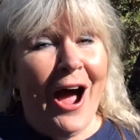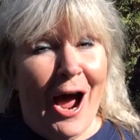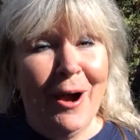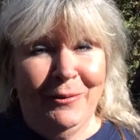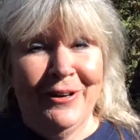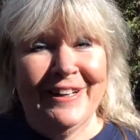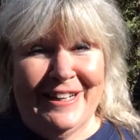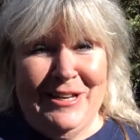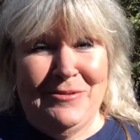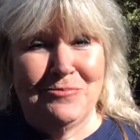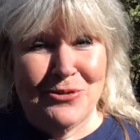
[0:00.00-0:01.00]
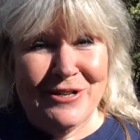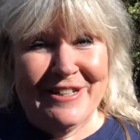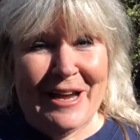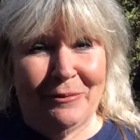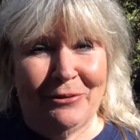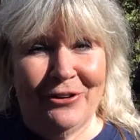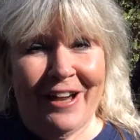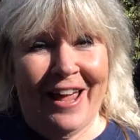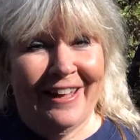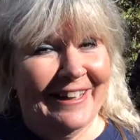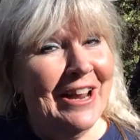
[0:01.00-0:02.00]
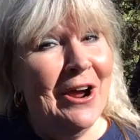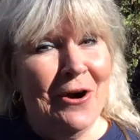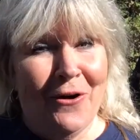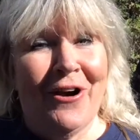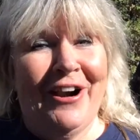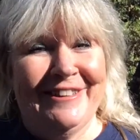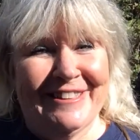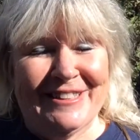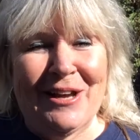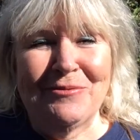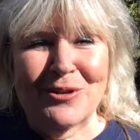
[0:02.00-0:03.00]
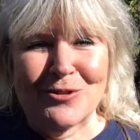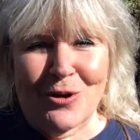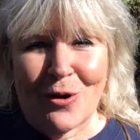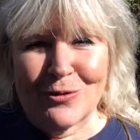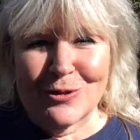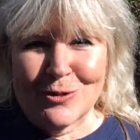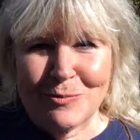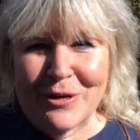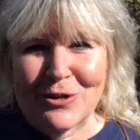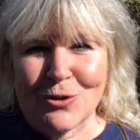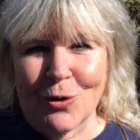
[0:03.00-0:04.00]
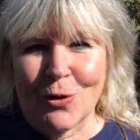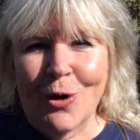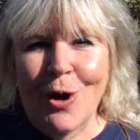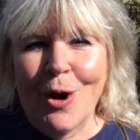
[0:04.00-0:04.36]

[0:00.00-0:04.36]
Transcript: I'm going to get pretty damn good at it or else something's wrong with this picture.